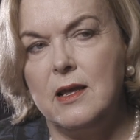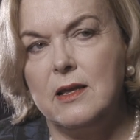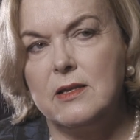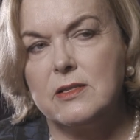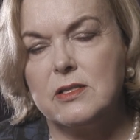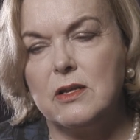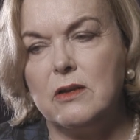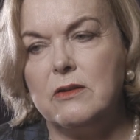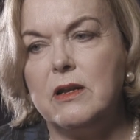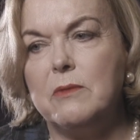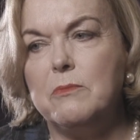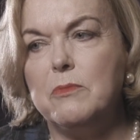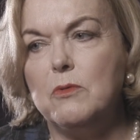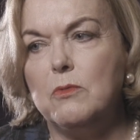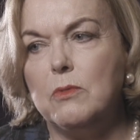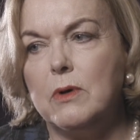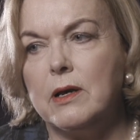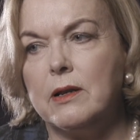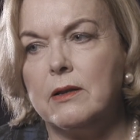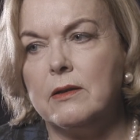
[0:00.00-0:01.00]
So number
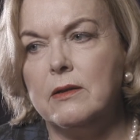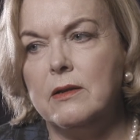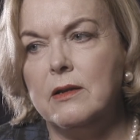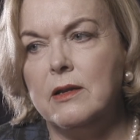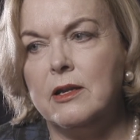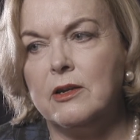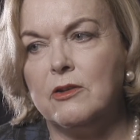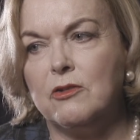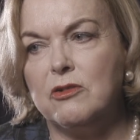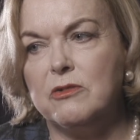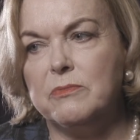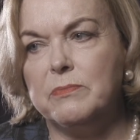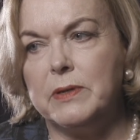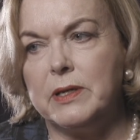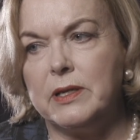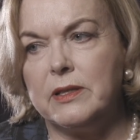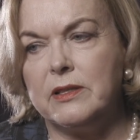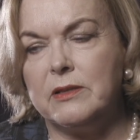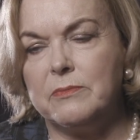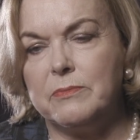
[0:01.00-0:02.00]
one, it could
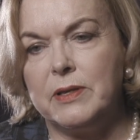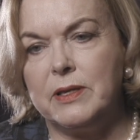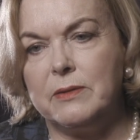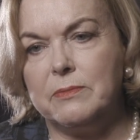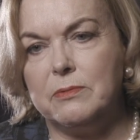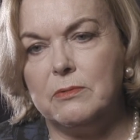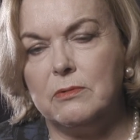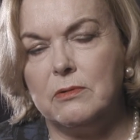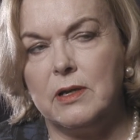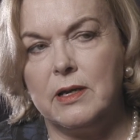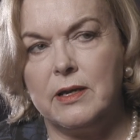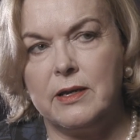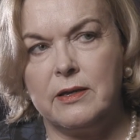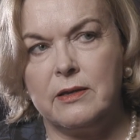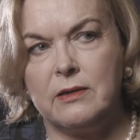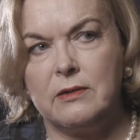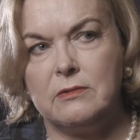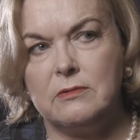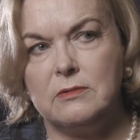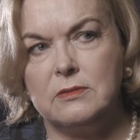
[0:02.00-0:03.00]
be that people
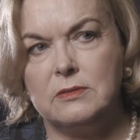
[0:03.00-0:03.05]
are